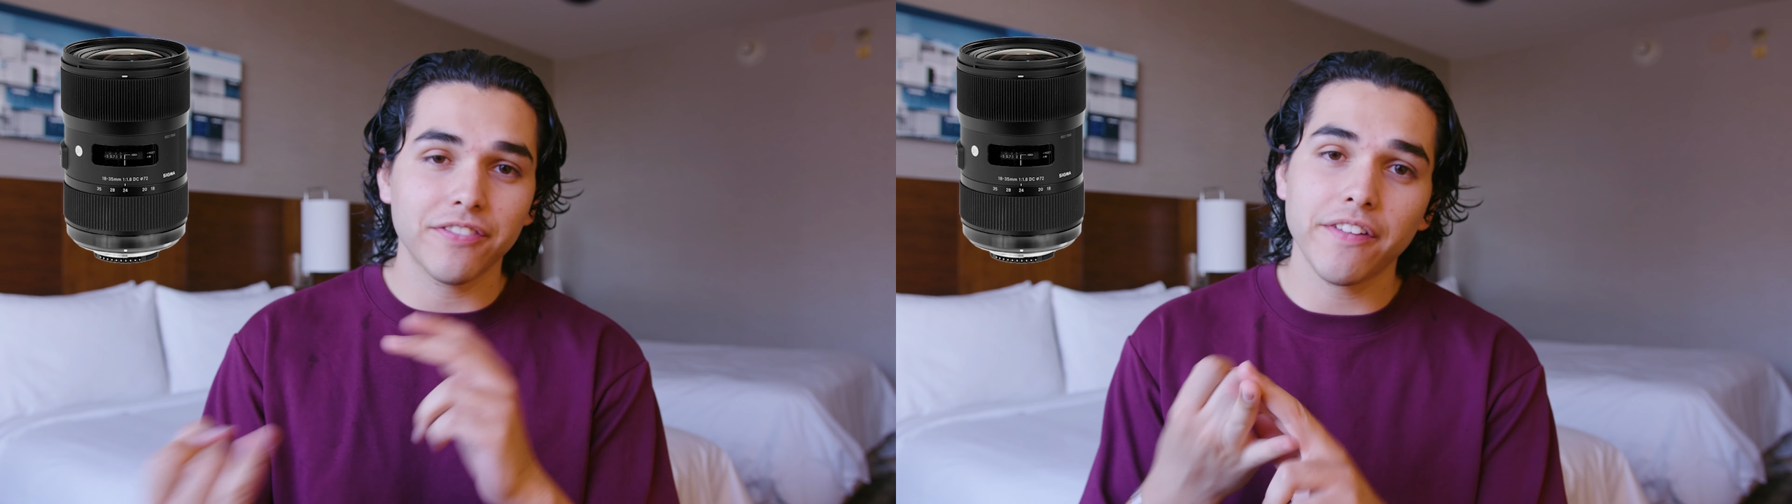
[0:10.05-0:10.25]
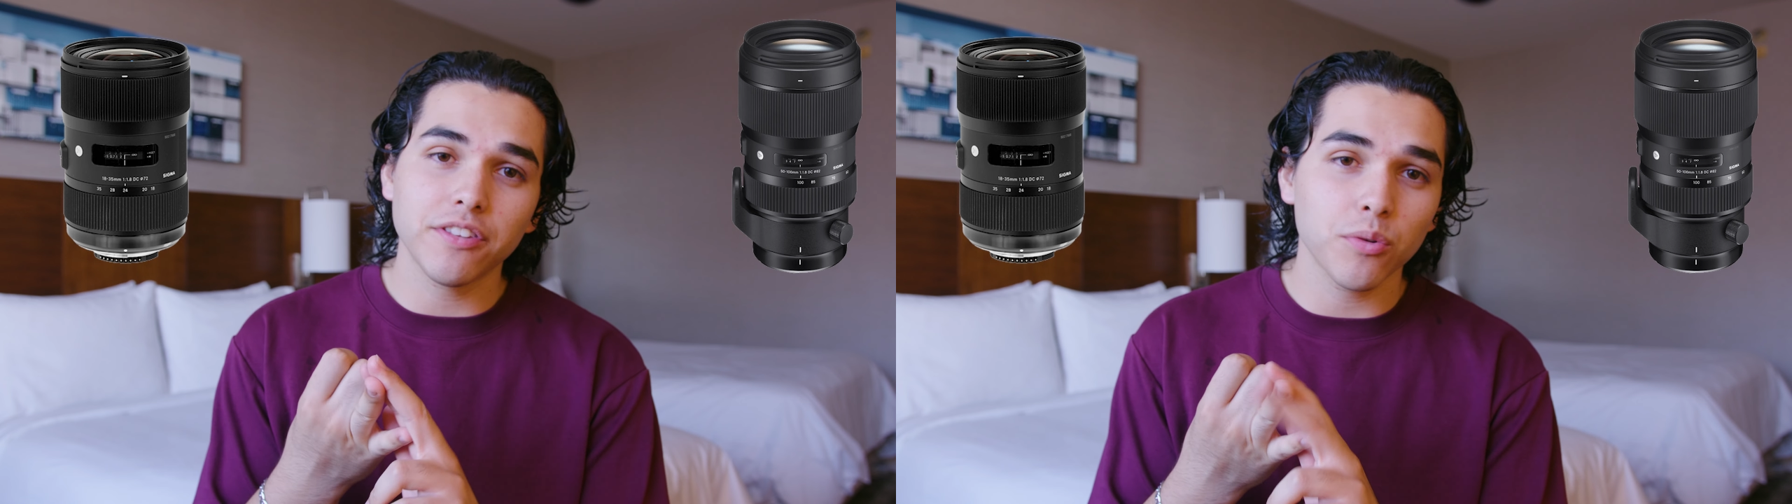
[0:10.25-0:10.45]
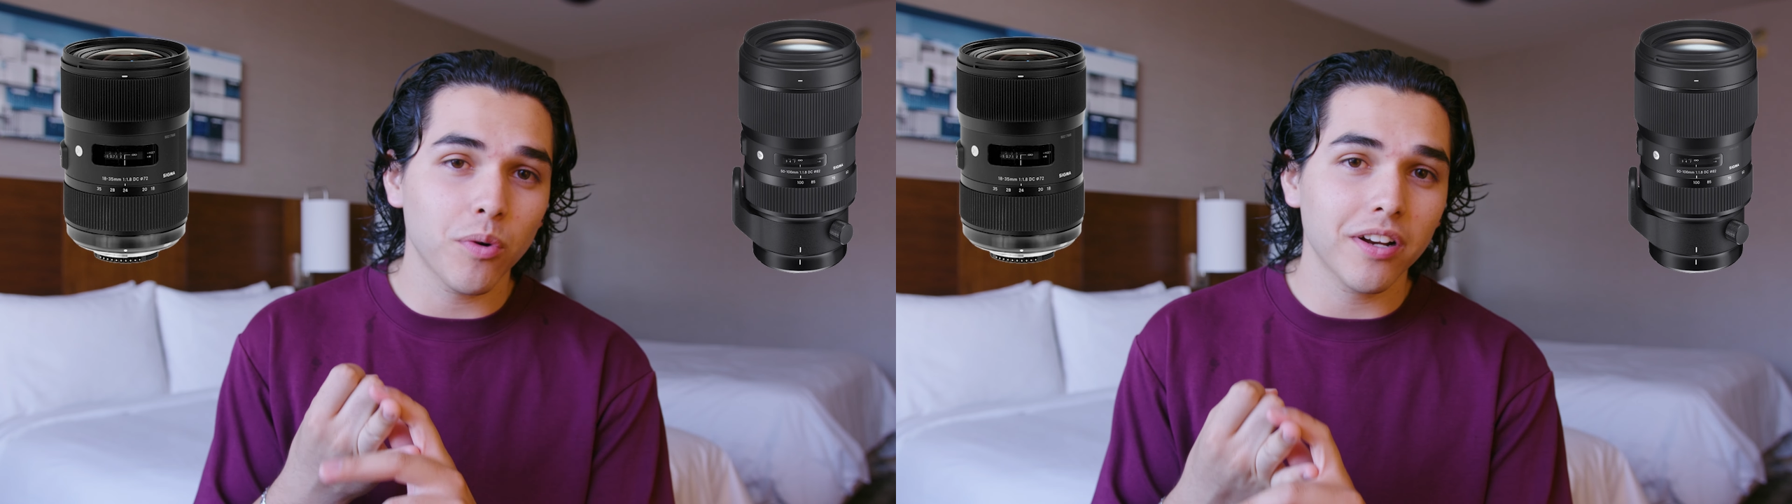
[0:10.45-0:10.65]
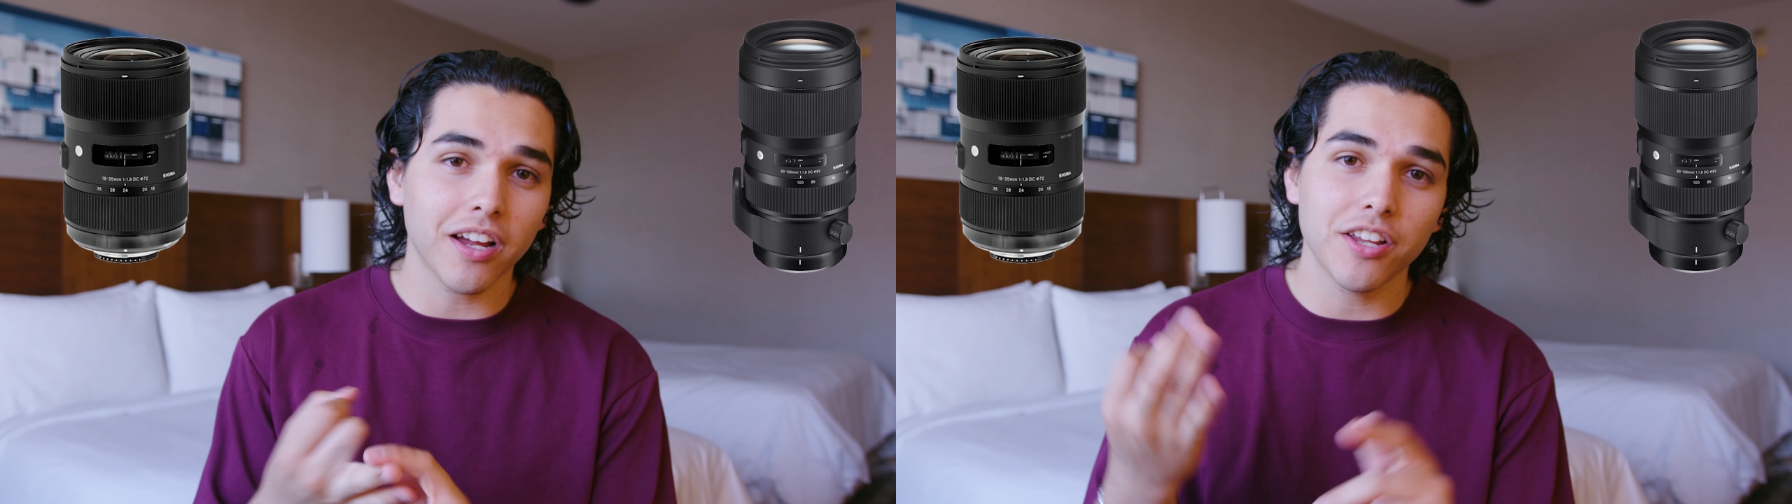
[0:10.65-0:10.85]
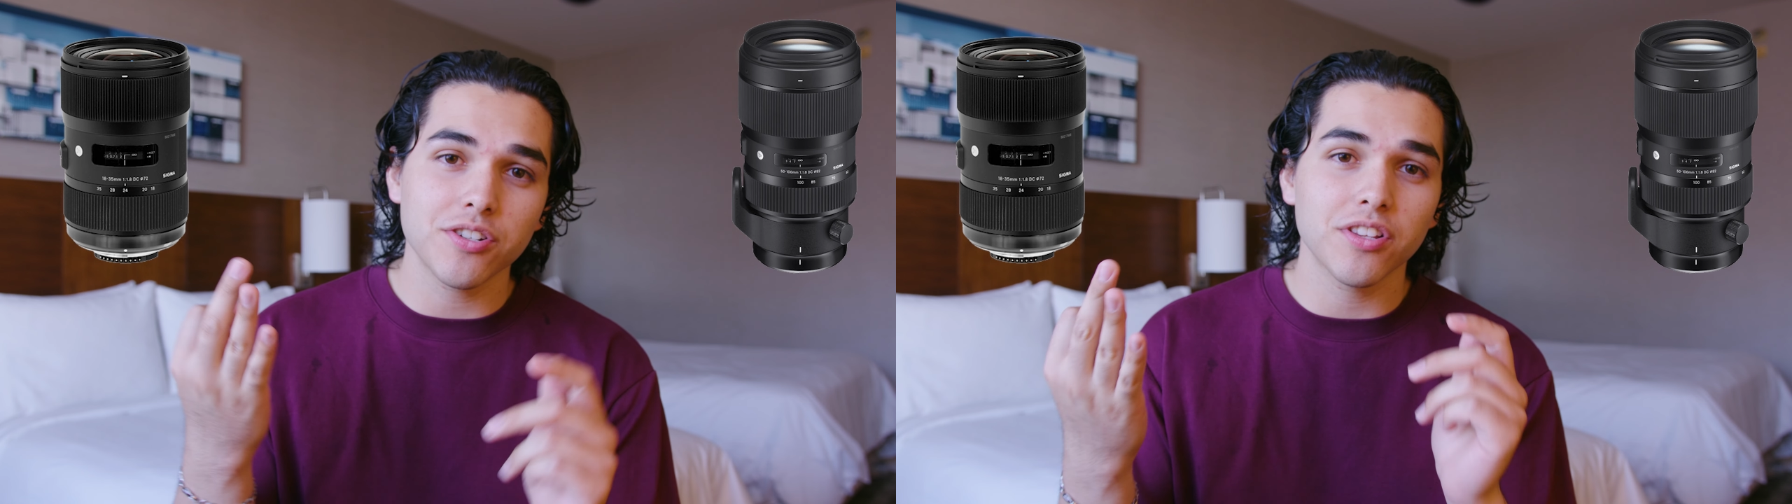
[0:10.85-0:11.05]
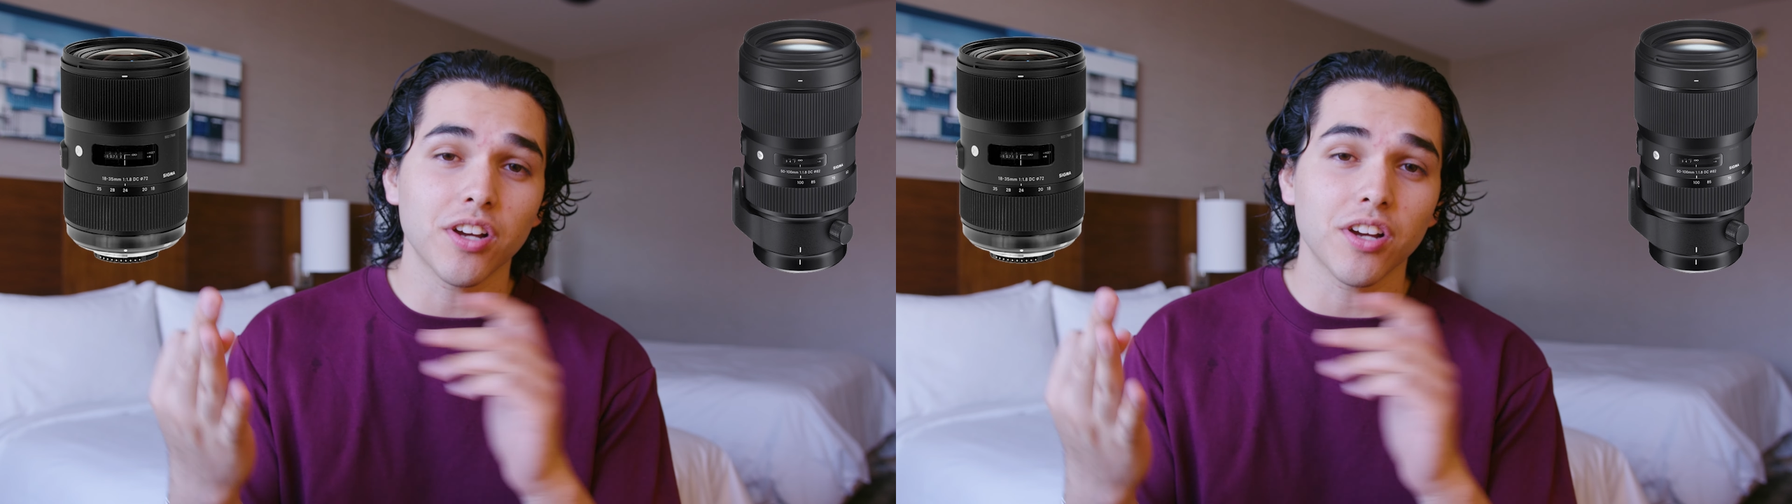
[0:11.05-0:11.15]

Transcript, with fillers: the 50 to 100,